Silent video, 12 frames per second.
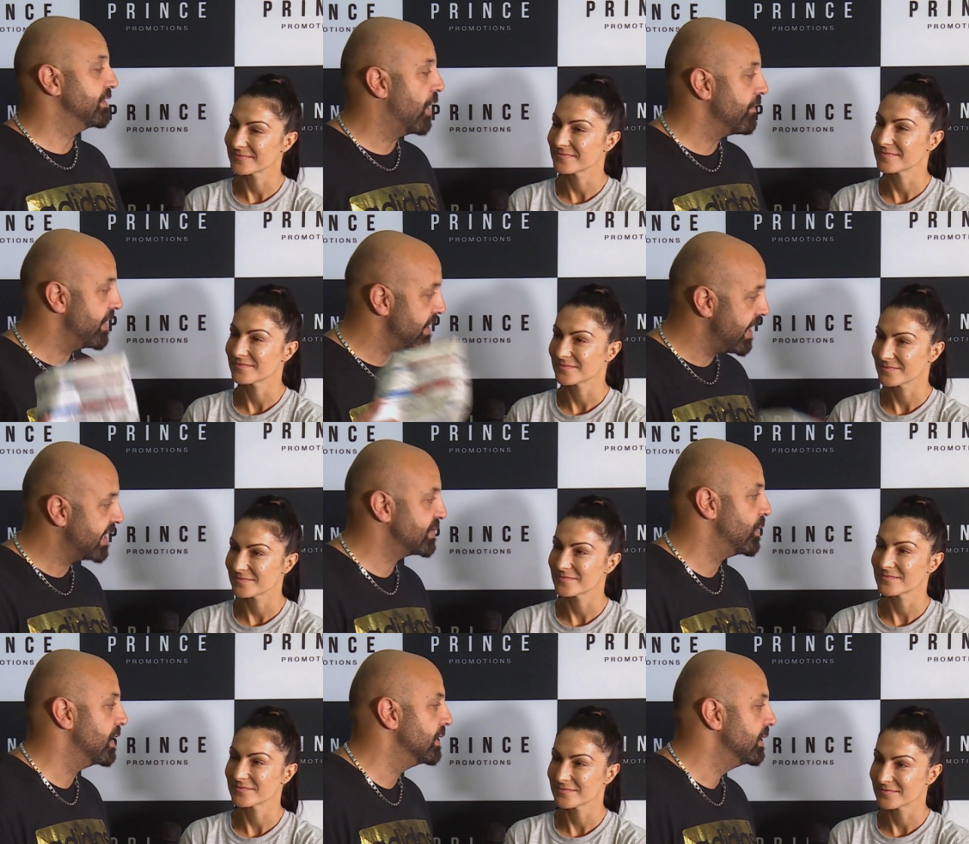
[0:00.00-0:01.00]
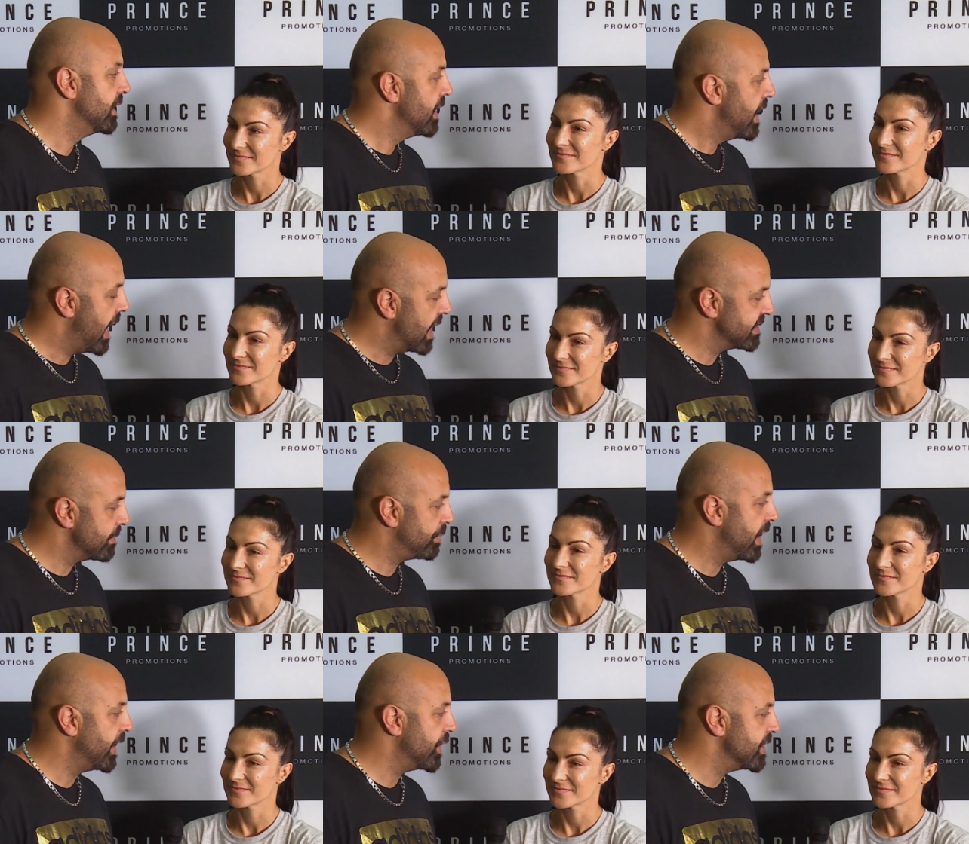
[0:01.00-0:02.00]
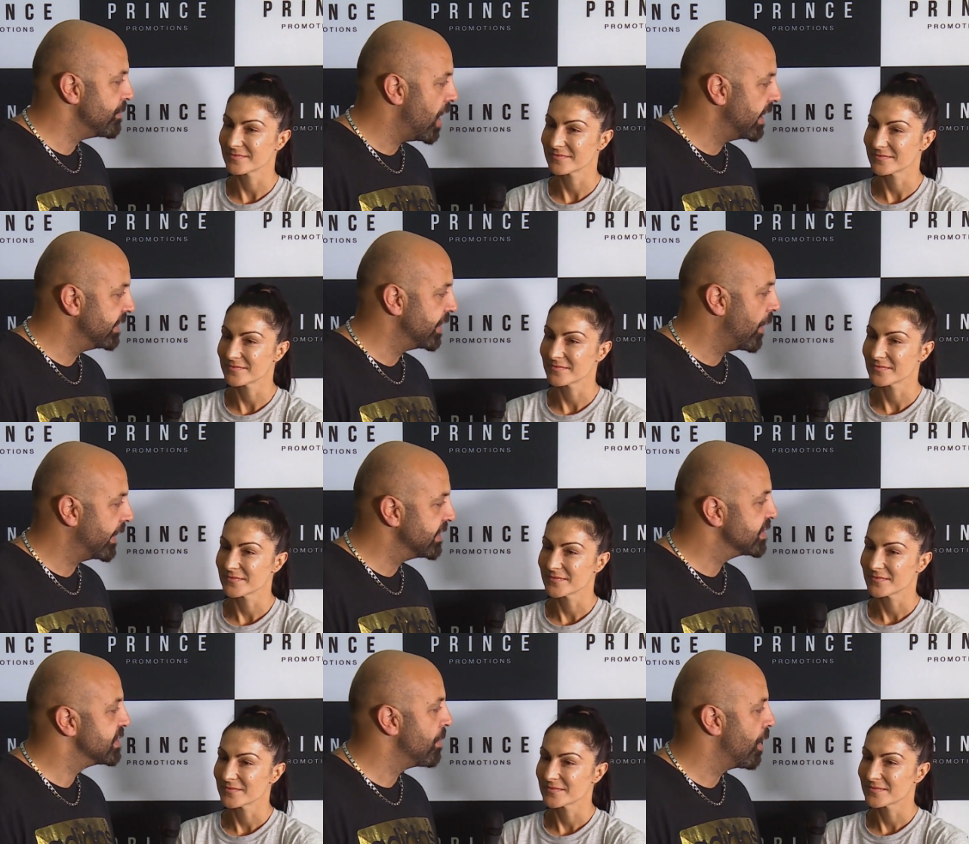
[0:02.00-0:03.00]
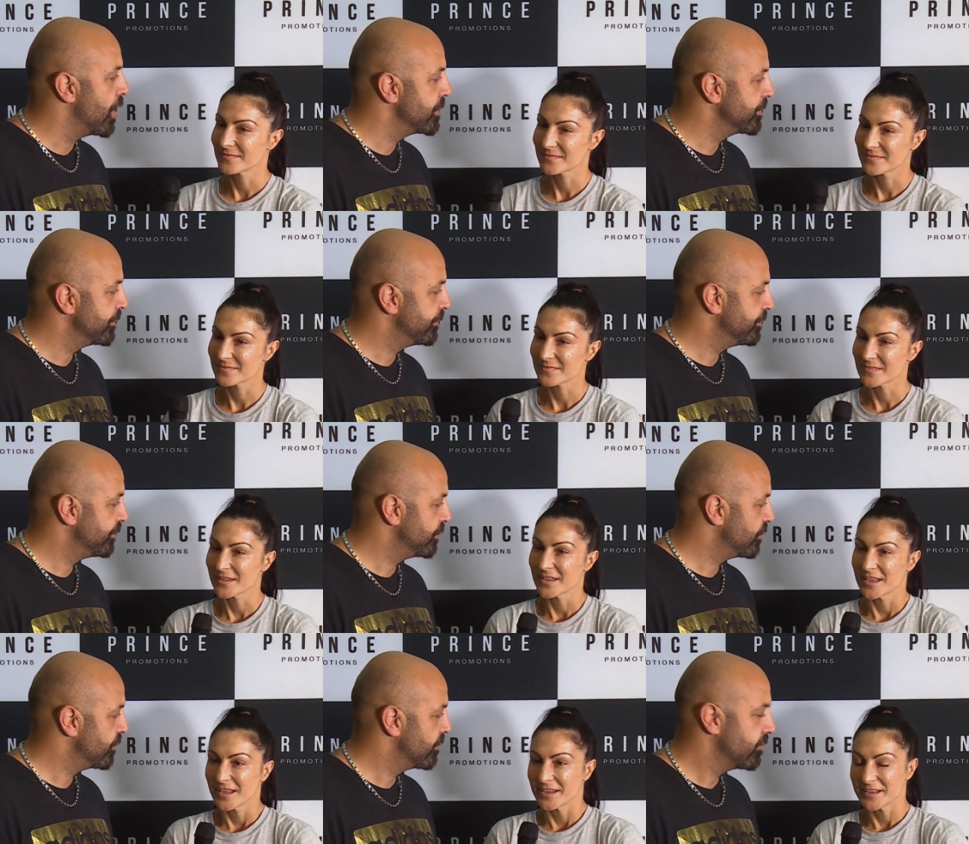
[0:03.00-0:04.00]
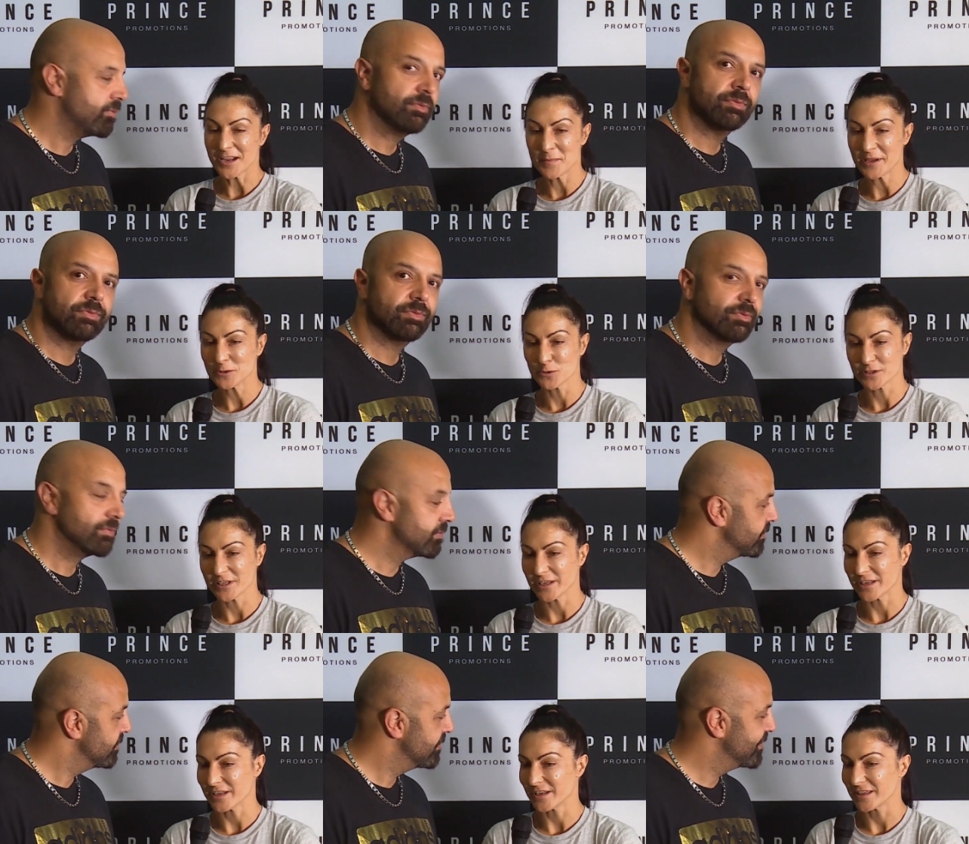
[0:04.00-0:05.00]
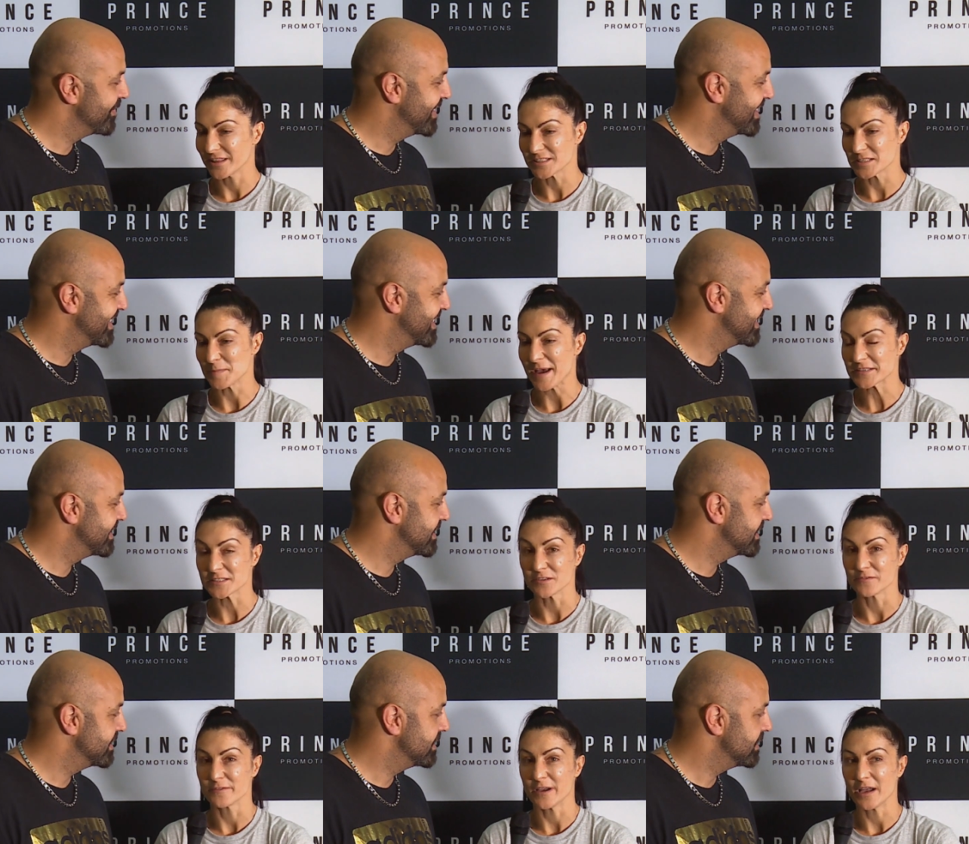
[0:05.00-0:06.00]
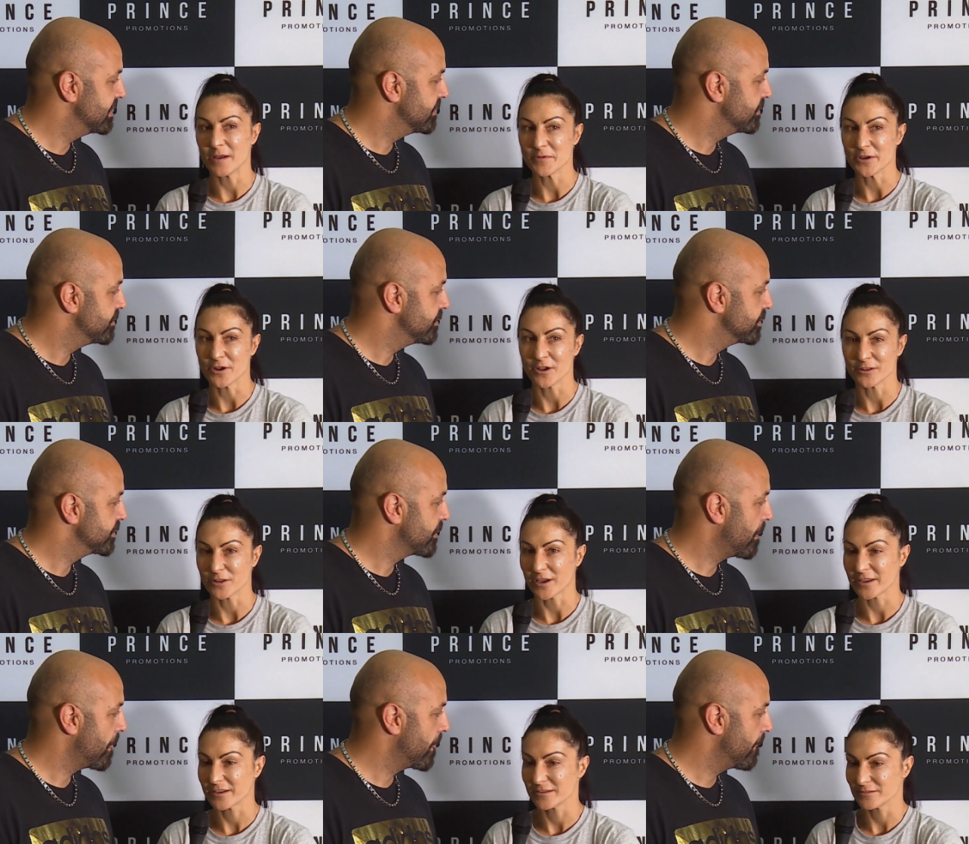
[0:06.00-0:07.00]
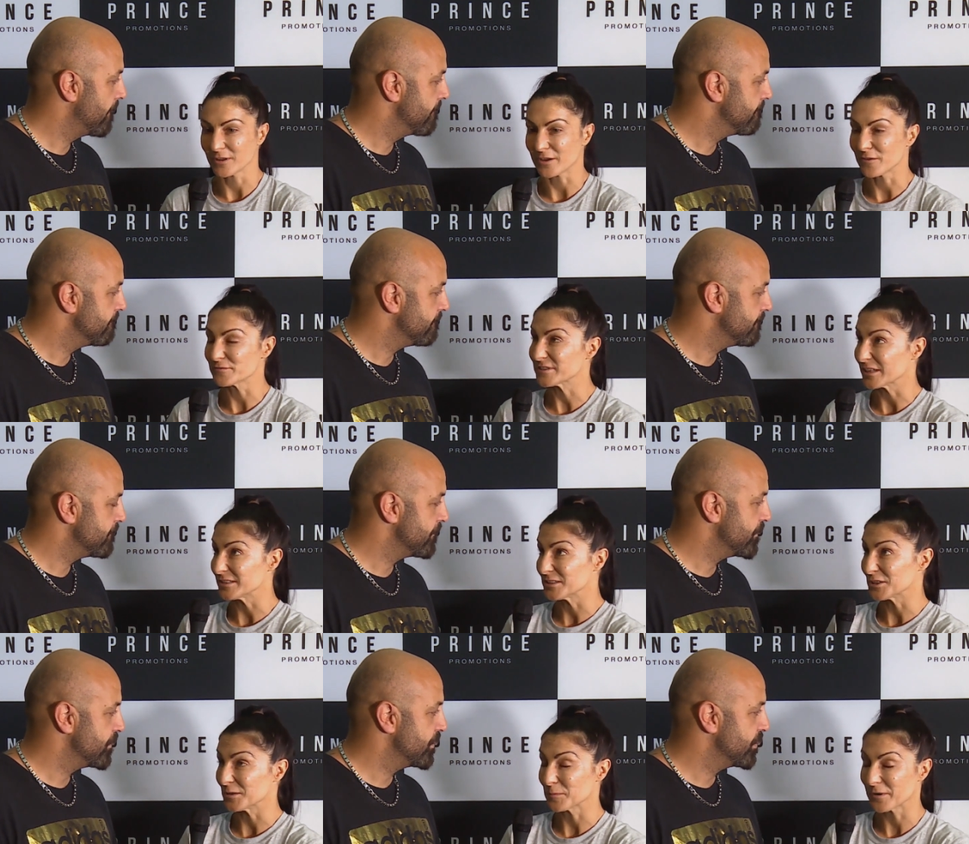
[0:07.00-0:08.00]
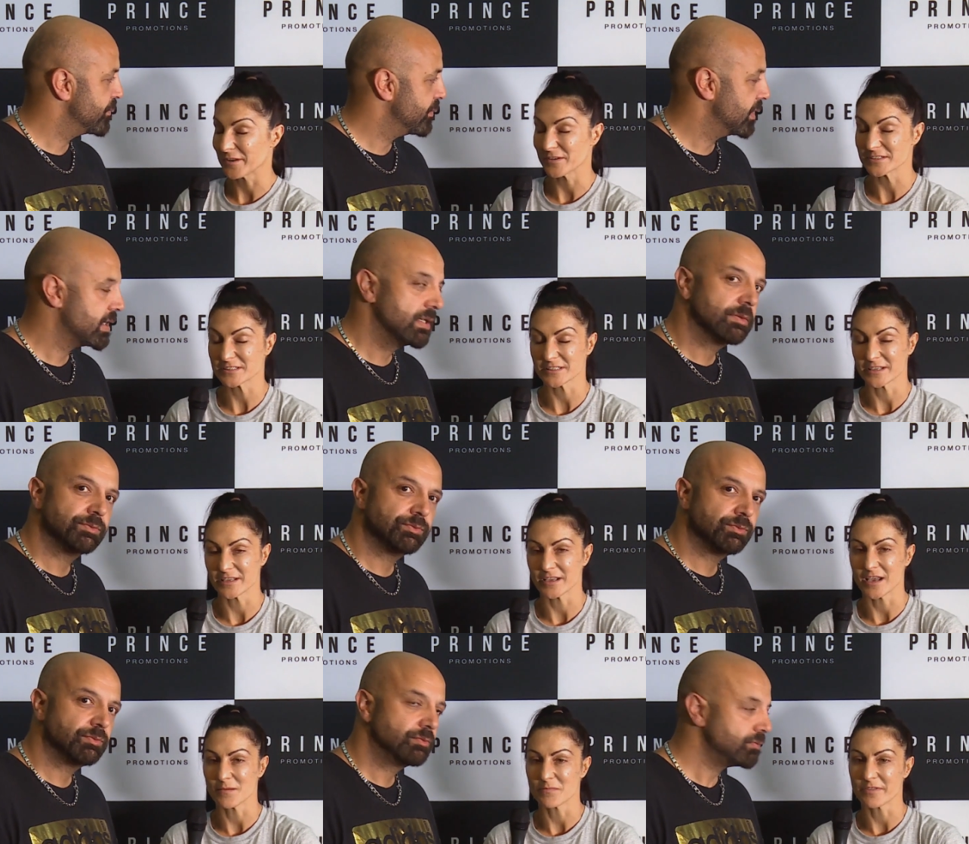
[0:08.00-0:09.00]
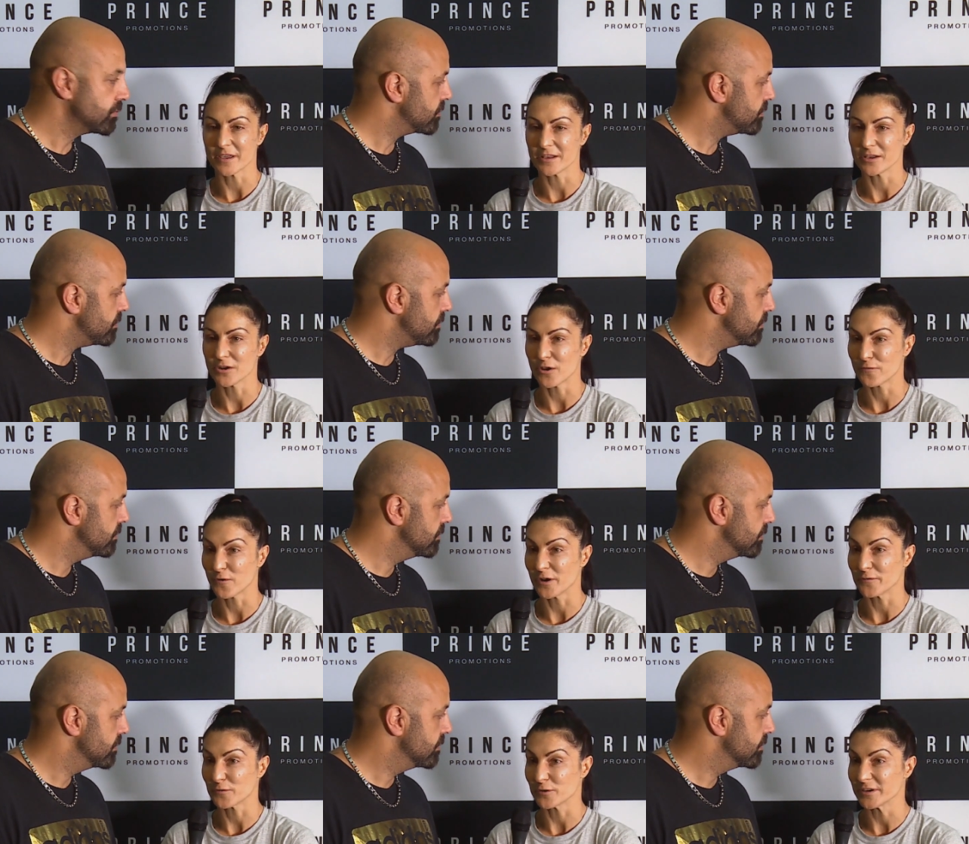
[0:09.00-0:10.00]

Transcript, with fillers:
Speaker 1: to fight that next one, how's that playing on your mind going into tomorrow?
Speaker 2: Yeah, I mean, look, this is massive. Um, you know, like like I've said to you previously, um, that you know, fighting for